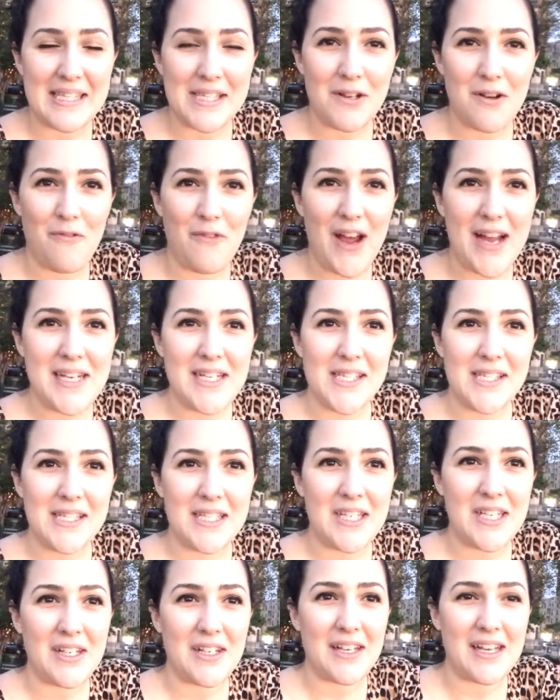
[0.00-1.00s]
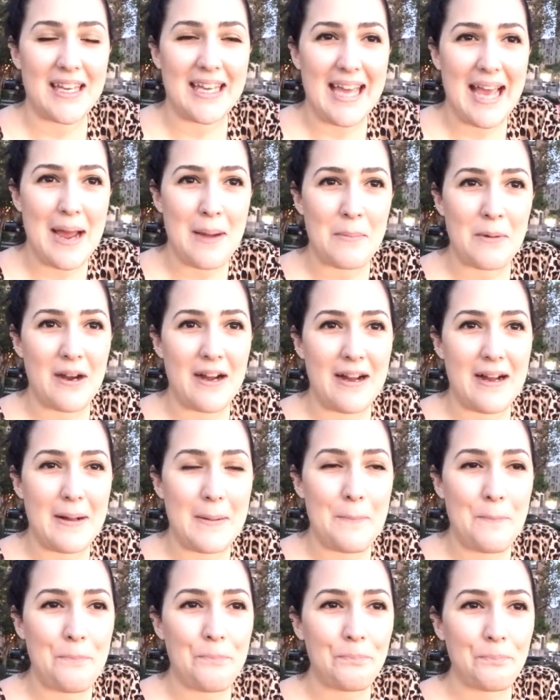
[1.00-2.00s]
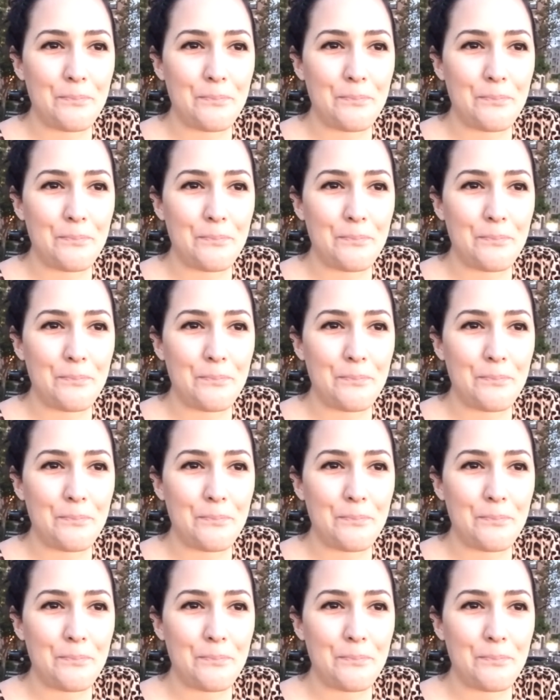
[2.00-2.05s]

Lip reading: So if I just took a camera